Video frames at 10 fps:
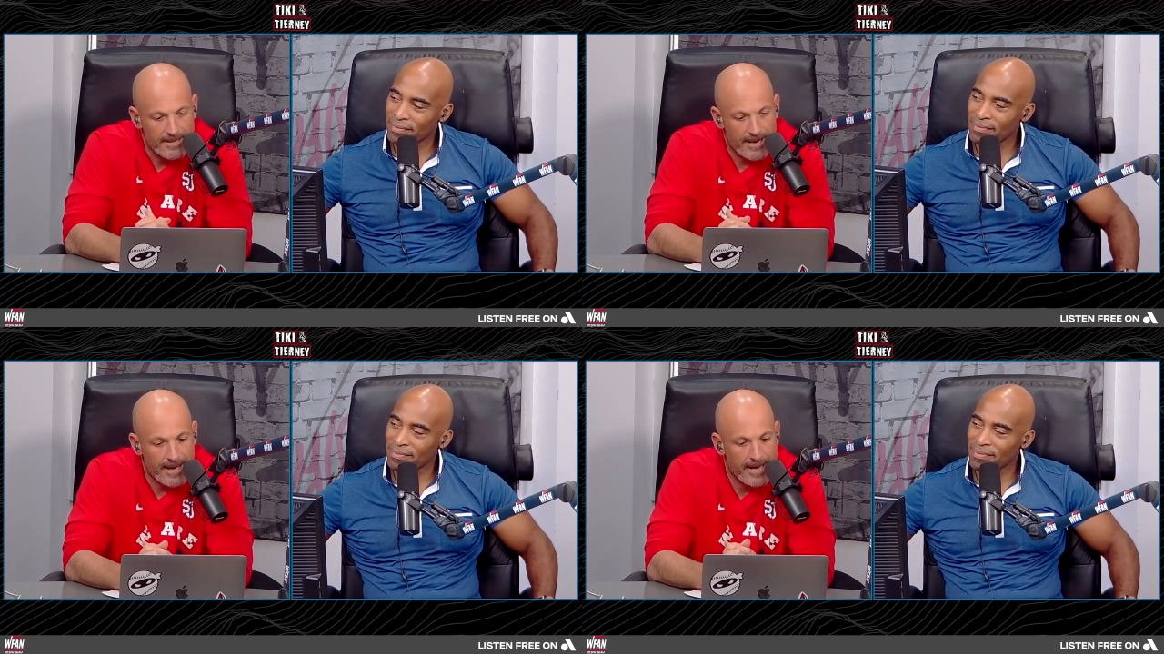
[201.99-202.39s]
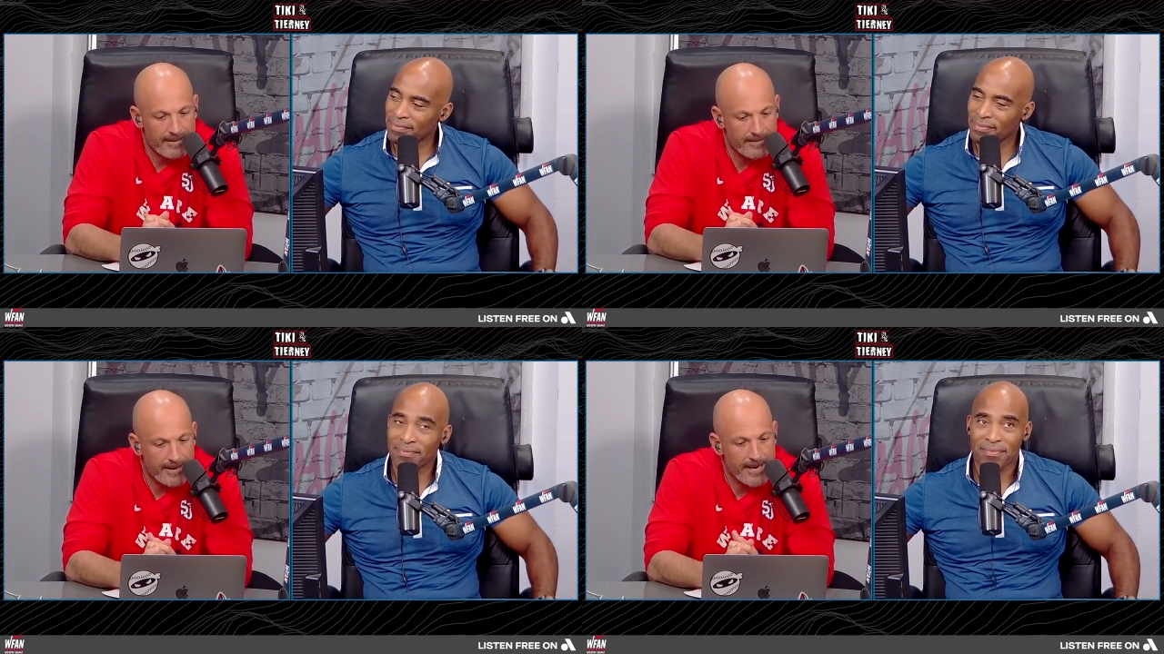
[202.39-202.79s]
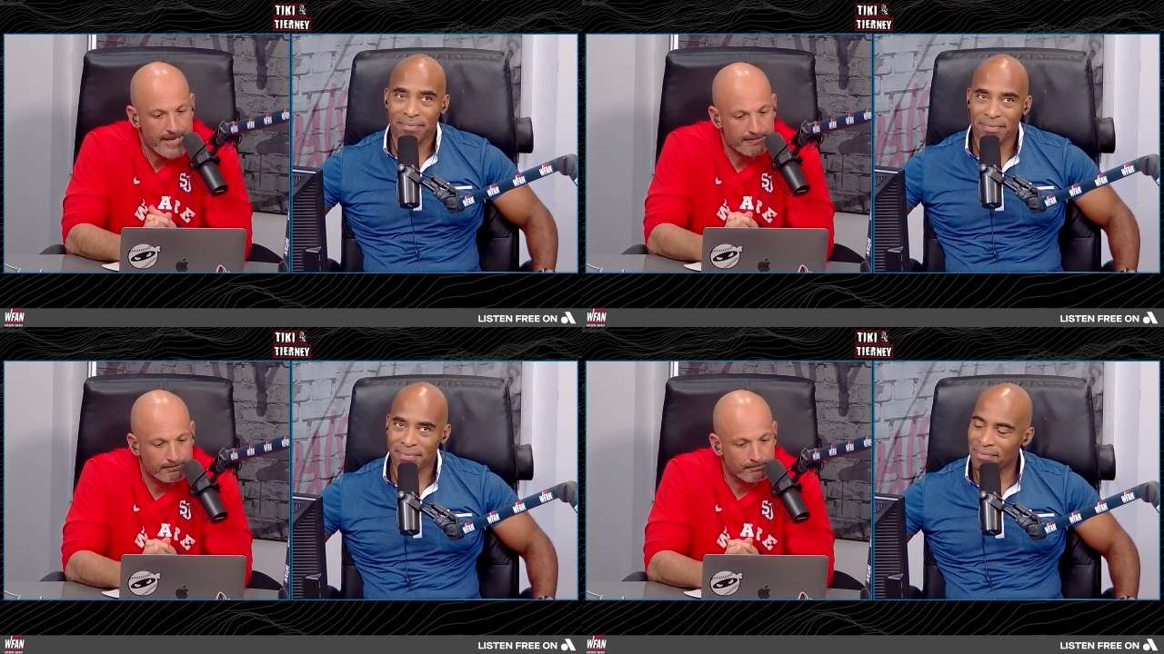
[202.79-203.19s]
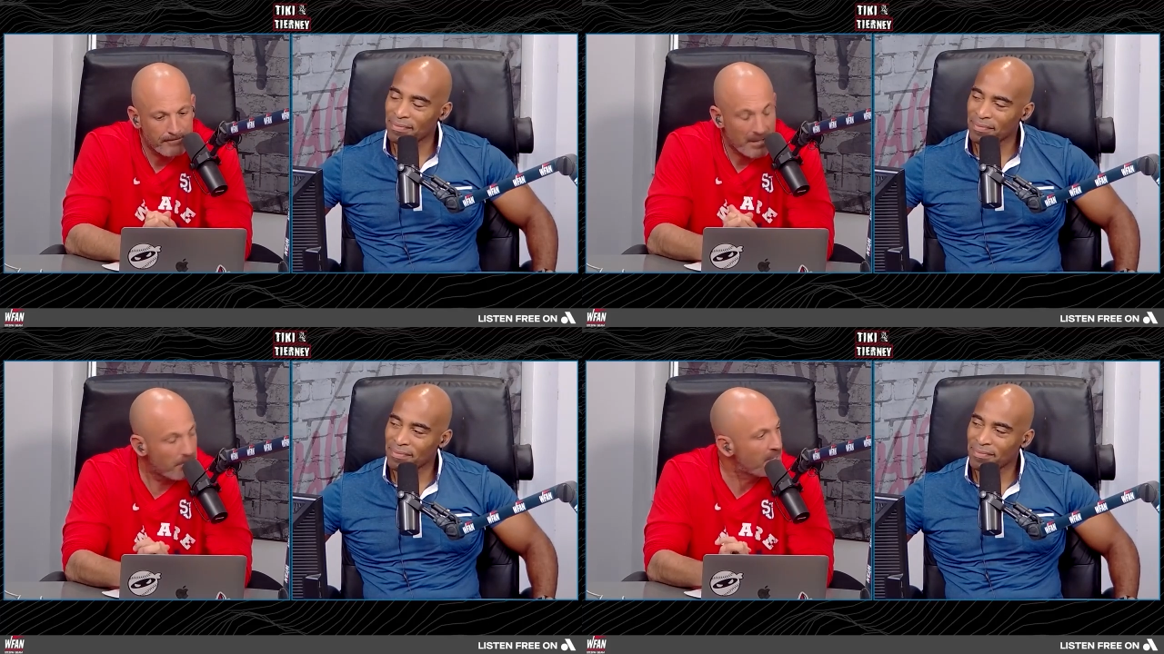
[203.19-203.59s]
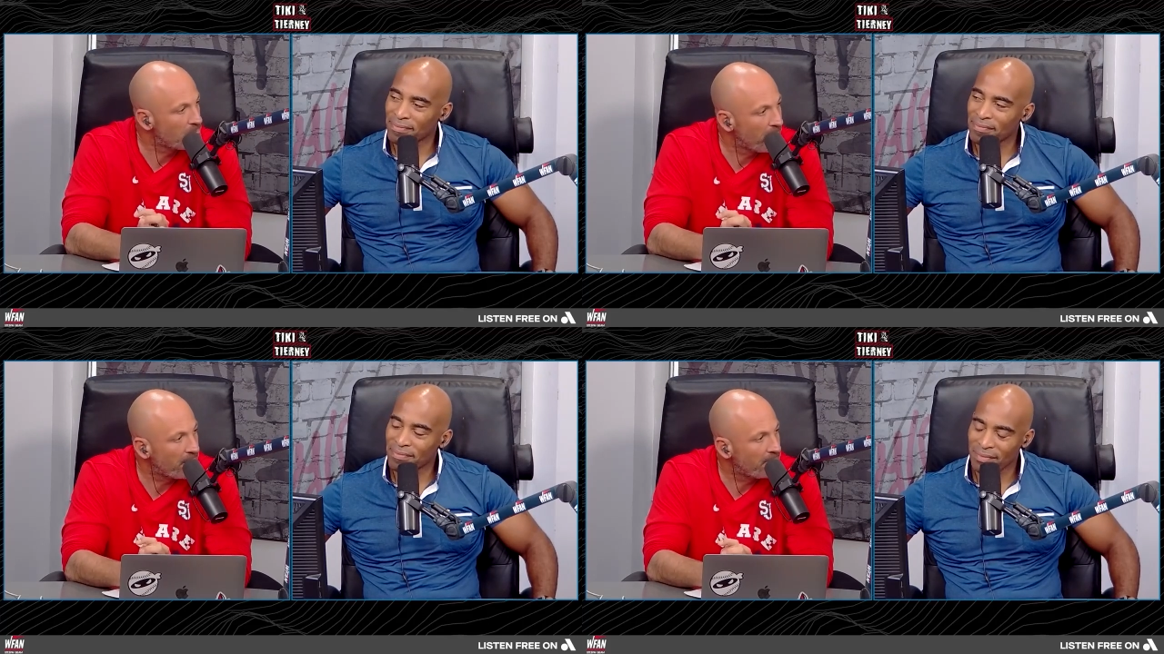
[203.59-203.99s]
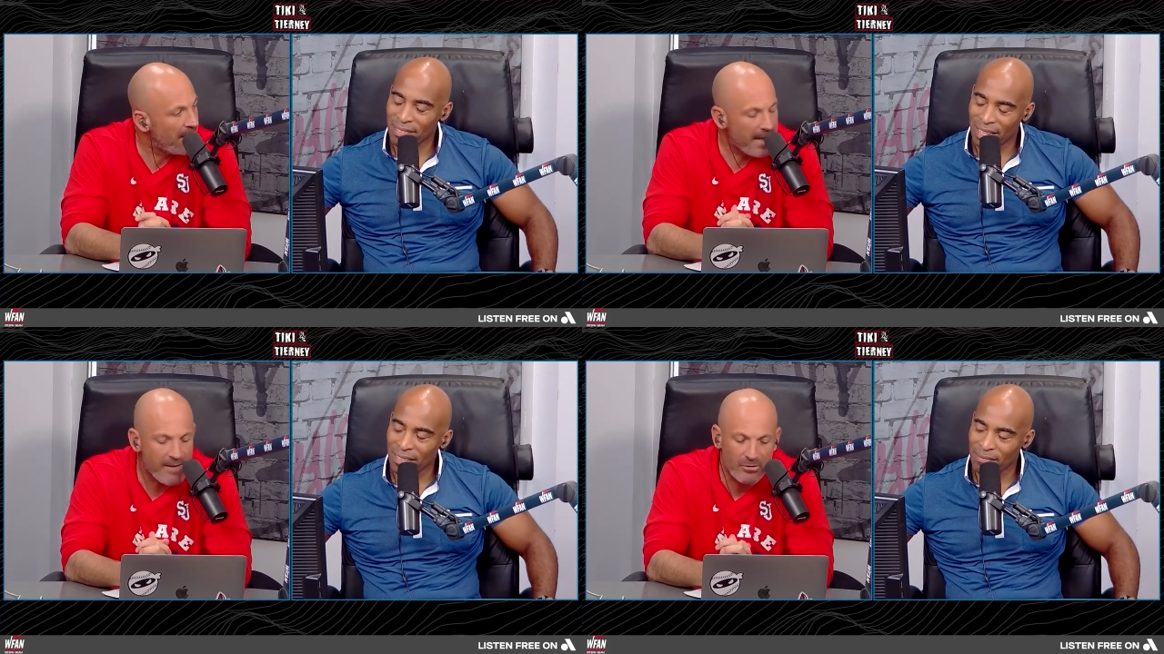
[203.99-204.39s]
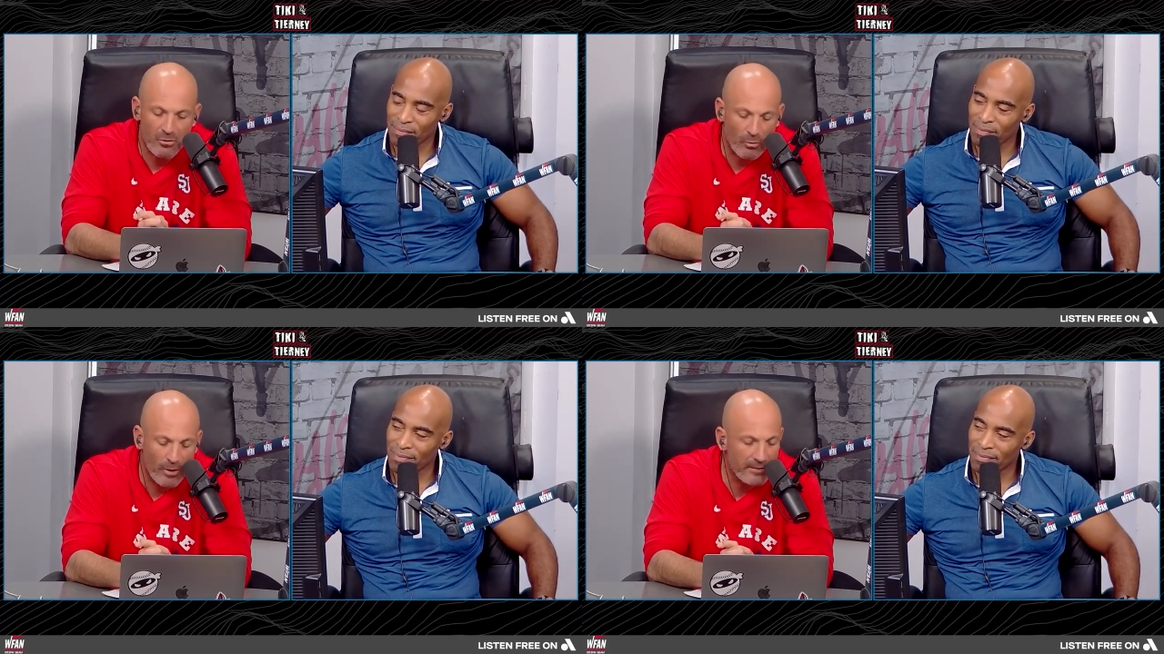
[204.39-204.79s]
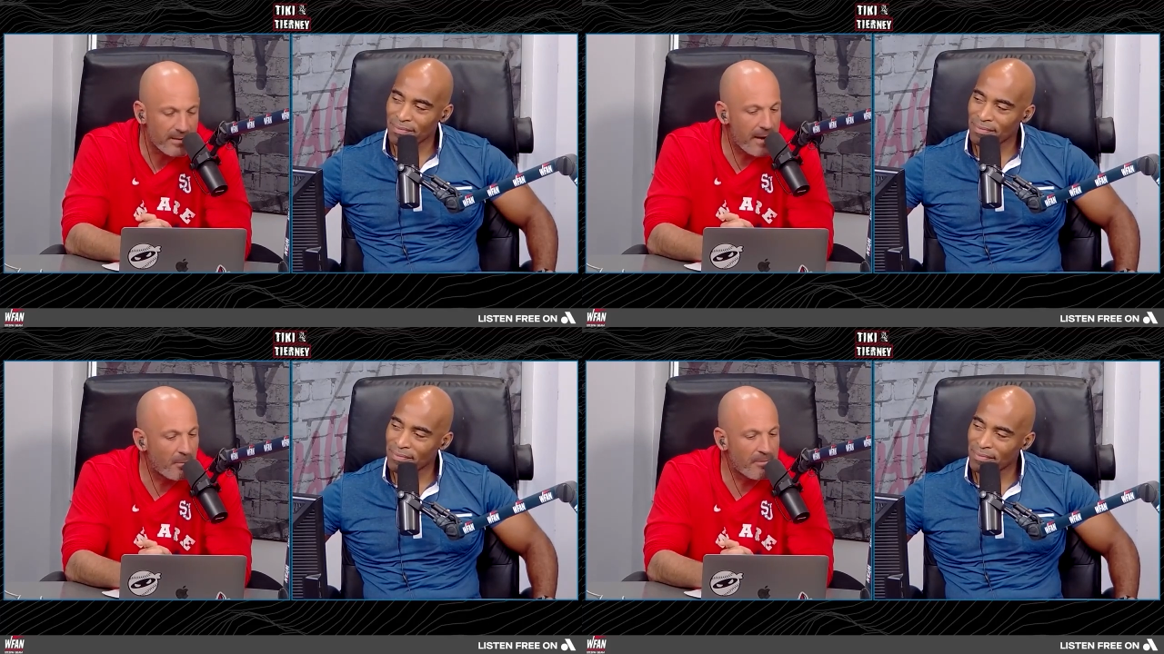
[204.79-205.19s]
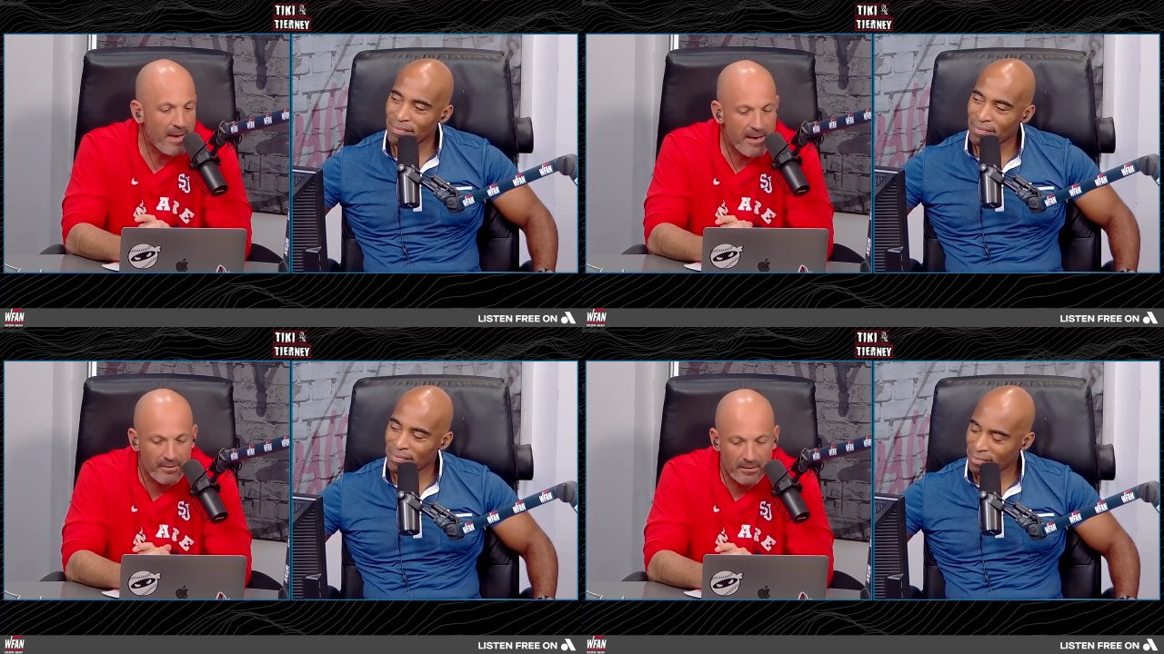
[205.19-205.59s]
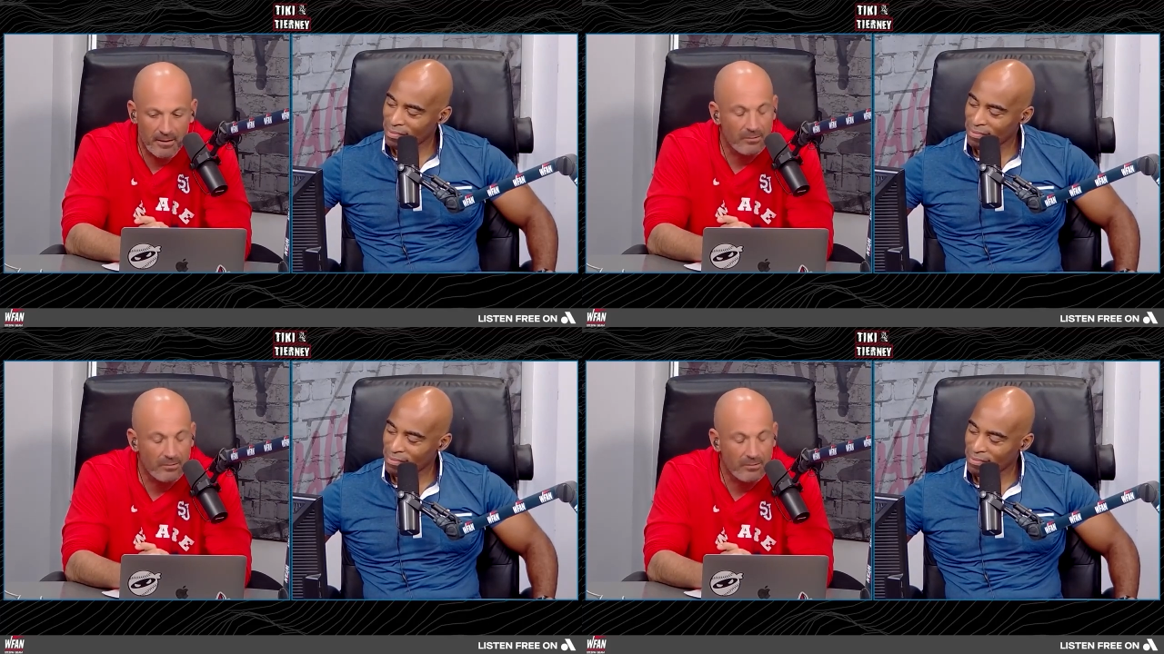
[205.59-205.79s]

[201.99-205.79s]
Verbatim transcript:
Speaker 1: And um, I'm gonna miss you, buddy. And have a great time with Evan.